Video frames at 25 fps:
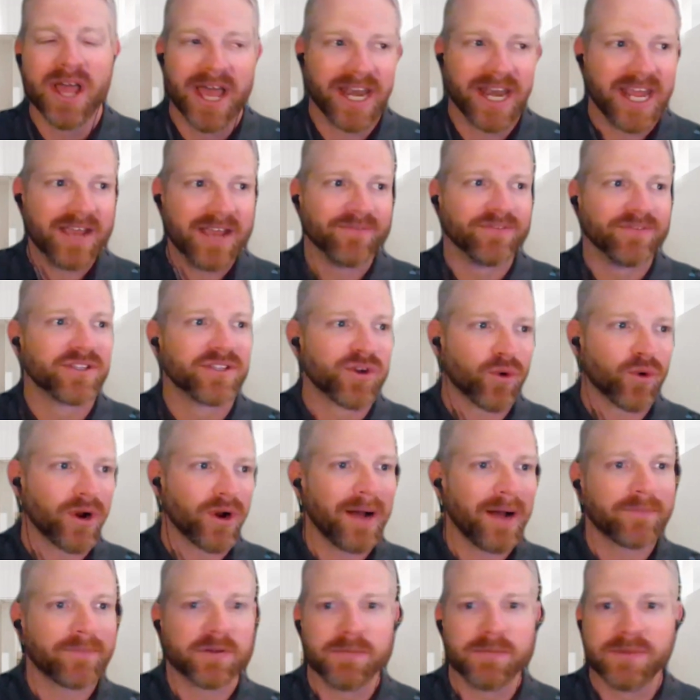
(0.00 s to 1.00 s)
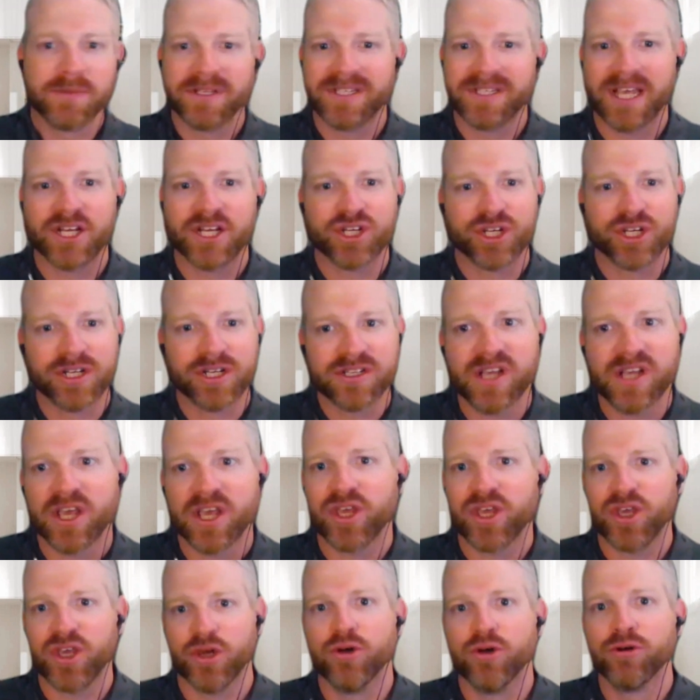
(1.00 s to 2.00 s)
And inventory optimization is a
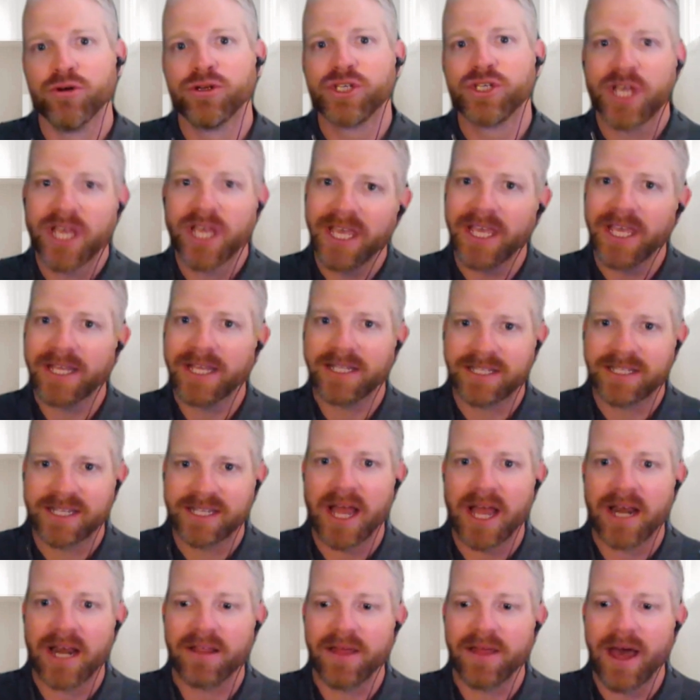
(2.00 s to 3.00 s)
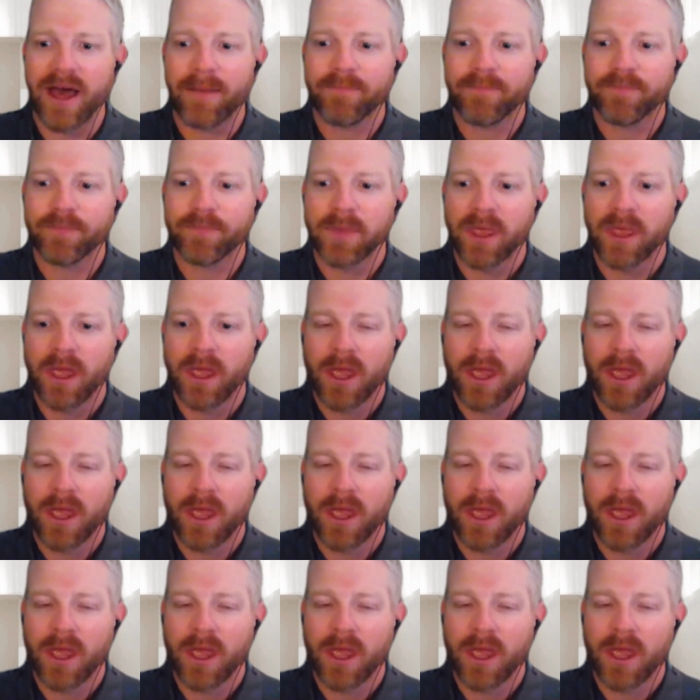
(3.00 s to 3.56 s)
huge key inside of that.